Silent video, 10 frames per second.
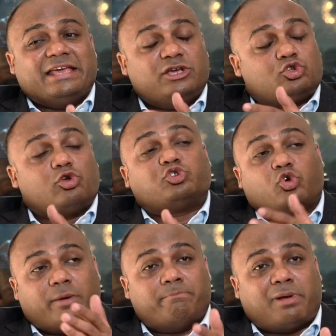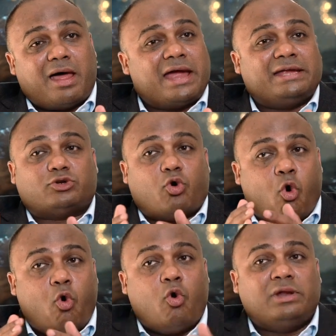is also compliant
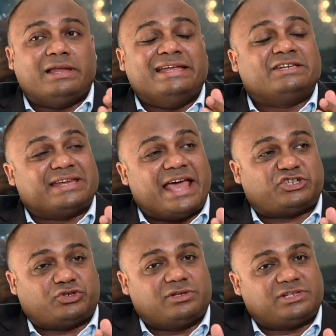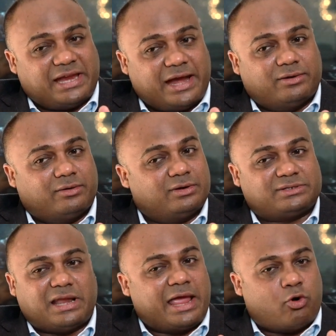all international
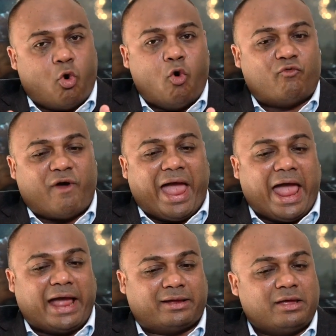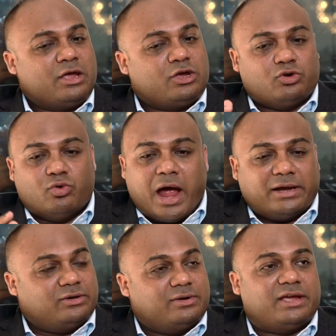standards like OFAC,
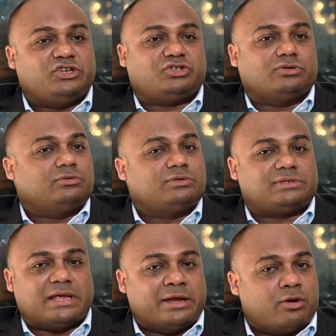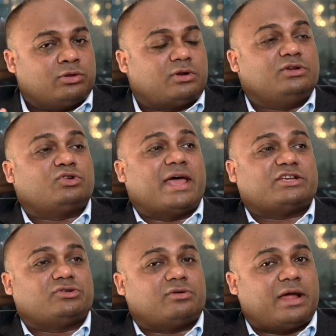United Nations and other
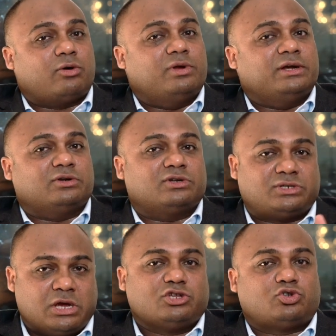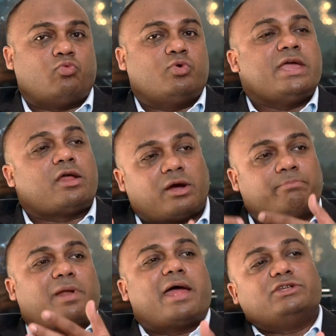international regulators. So we are
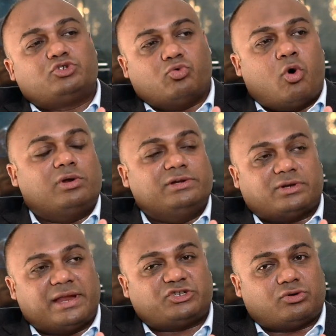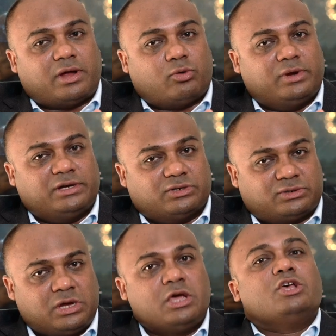compliant to all international
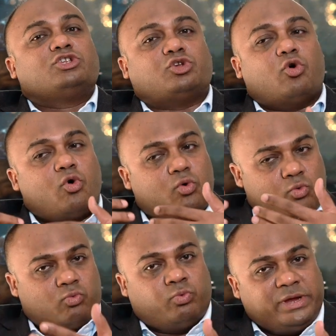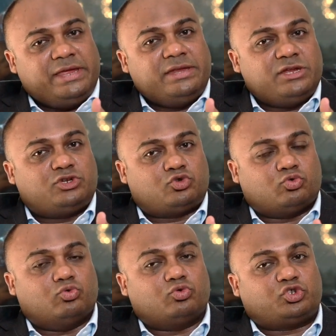regulators. So we need
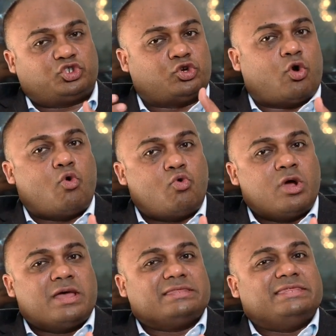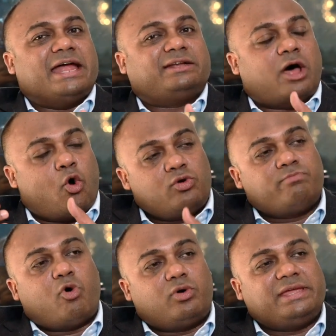to show that the
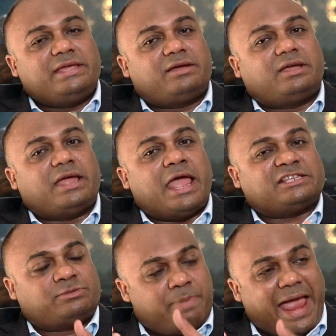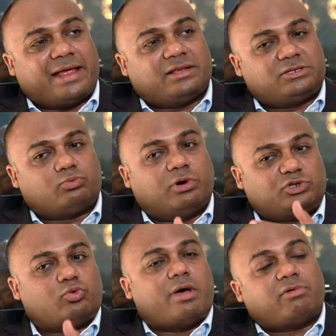onboarding as banks,
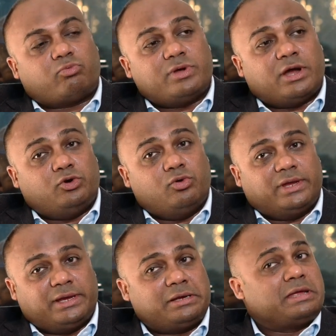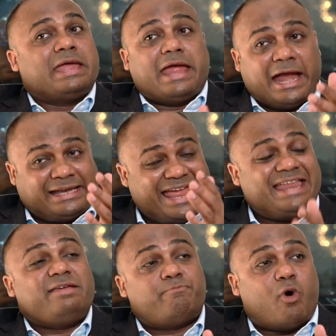whatsoever we are doing, at
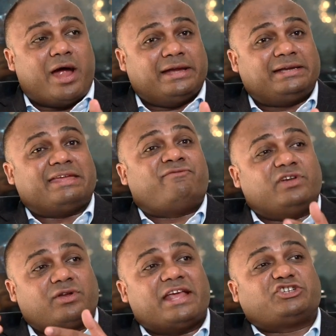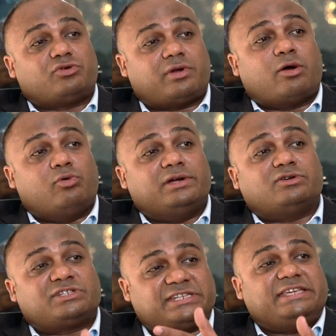any point, if international
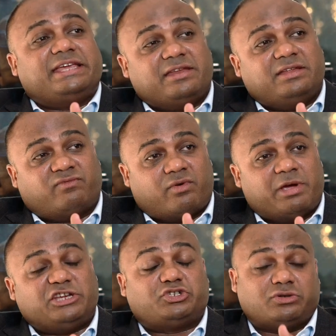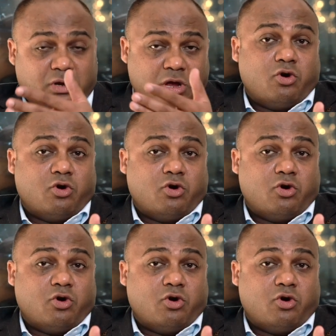regulators seek any information,